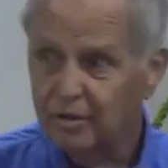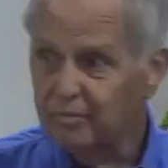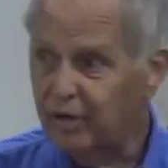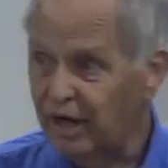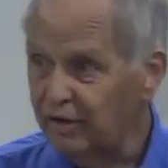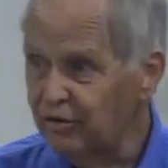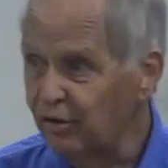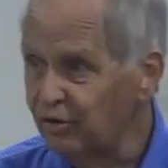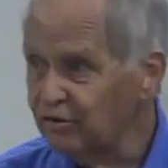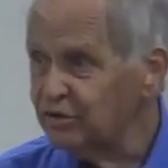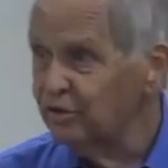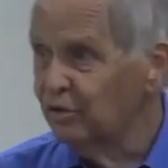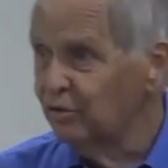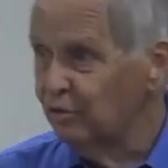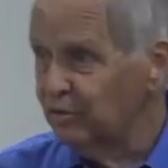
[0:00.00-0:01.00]
by
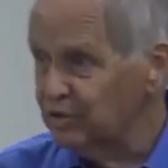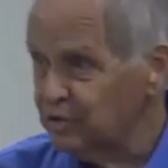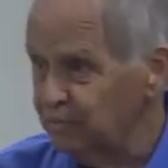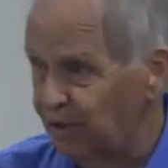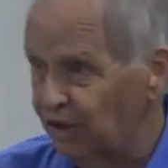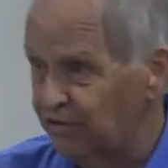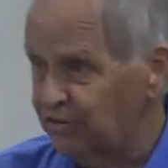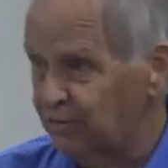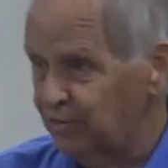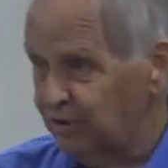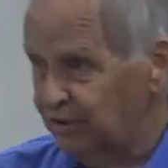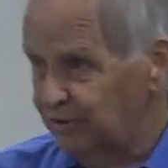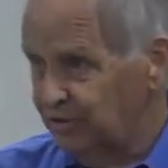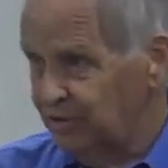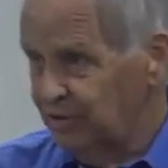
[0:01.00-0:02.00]
those who are
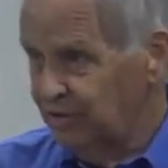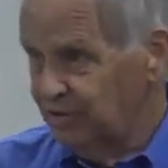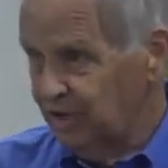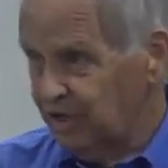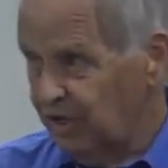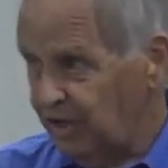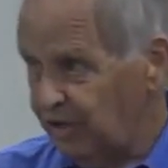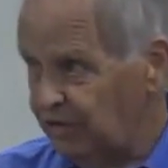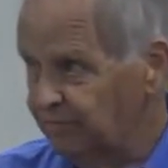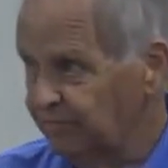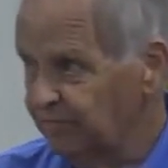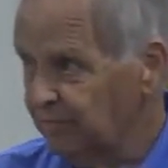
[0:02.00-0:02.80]
responsible to care.